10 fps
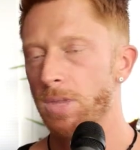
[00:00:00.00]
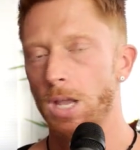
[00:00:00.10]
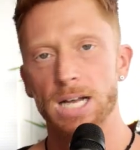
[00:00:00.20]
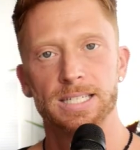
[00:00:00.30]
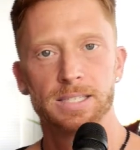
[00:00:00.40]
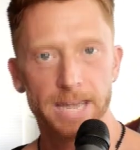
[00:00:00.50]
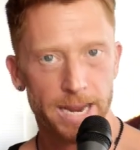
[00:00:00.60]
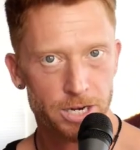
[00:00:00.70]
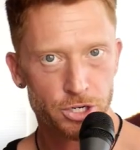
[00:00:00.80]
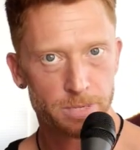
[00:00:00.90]
a
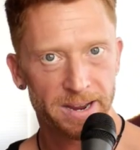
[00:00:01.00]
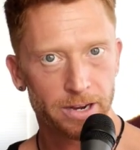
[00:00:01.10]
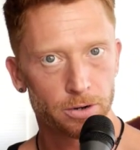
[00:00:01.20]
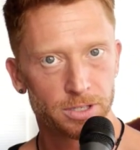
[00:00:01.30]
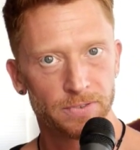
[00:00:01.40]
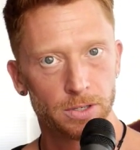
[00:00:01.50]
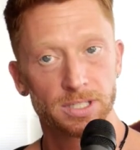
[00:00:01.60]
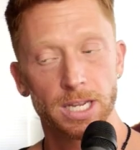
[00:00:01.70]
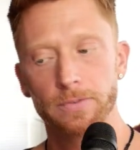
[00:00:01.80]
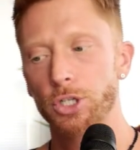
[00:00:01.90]
stage to make her feel
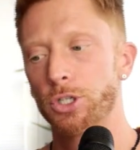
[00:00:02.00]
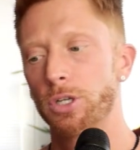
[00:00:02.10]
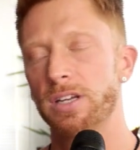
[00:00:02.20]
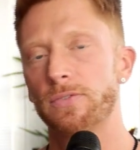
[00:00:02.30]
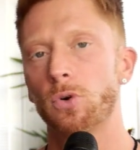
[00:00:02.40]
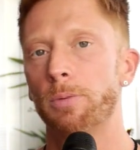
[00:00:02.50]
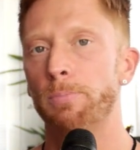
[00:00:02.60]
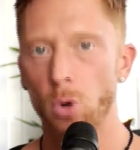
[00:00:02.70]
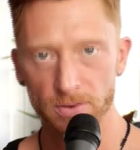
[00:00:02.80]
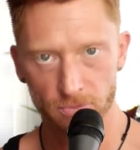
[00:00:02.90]
safe. She's looking for a
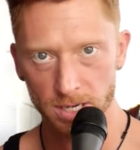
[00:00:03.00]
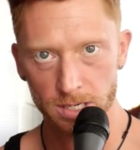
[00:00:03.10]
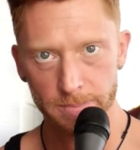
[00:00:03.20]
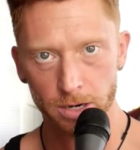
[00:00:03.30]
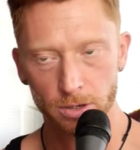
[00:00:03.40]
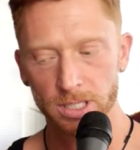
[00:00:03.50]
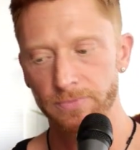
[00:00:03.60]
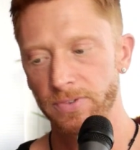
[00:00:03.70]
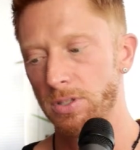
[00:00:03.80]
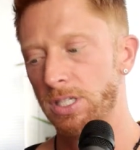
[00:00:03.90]
boyfriend to make her
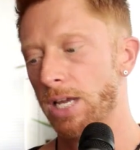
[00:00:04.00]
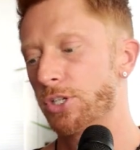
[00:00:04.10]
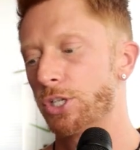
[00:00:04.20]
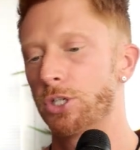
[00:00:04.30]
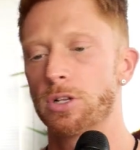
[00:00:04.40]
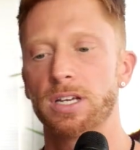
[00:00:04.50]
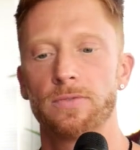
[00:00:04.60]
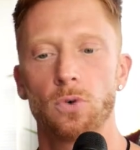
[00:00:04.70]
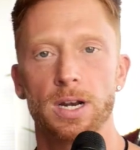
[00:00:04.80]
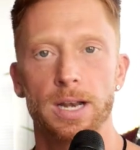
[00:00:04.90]
feel safe. She's looking
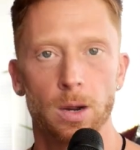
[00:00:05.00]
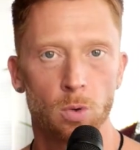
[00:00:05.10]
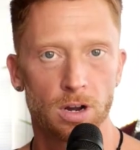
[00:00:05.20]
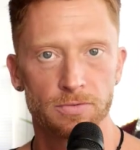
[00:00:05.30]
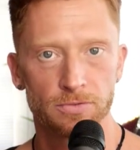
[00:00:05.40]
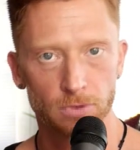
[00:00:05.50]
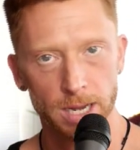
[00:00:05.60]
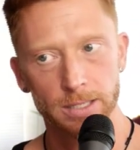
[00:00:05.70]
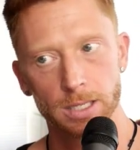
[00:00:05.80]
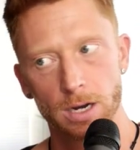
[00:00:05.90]
for a network of
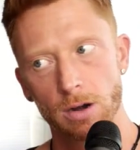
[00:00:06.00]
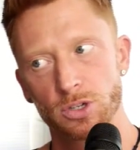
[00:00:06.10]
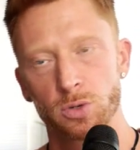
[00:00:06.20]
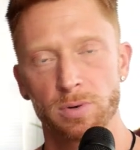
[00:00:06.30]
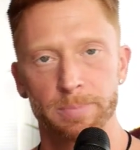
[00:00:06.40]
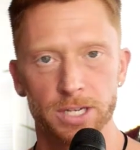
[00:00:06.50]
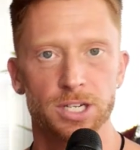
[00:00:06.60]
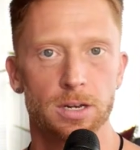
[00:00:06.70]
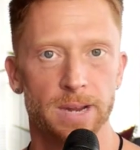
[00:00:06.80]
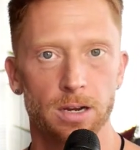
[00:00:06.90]
friends that aren't super bitchy
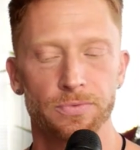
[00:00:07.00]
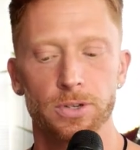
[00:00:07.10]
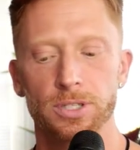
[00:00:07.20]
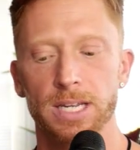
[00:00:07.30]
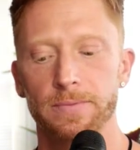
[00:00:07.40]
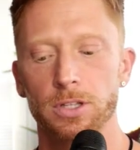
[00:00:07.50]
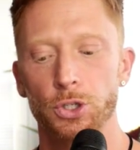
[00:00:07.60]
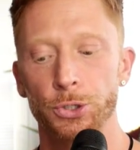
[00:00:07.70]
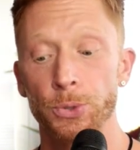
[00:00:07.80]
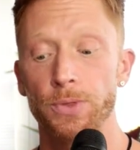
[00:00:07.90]
to make her feel safe. And the
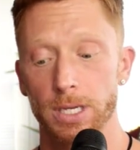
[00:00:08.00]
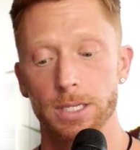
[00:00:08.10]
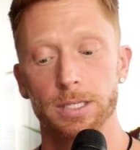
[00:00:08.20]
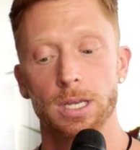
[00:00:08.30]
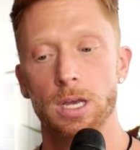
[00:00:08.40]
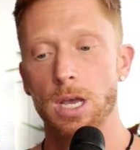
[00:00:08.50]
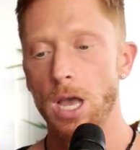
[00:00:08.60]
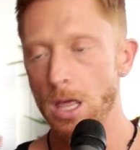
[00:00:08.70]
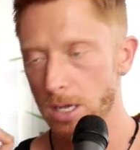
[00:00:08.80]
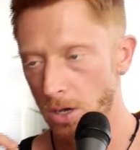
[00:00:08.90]
truth is, the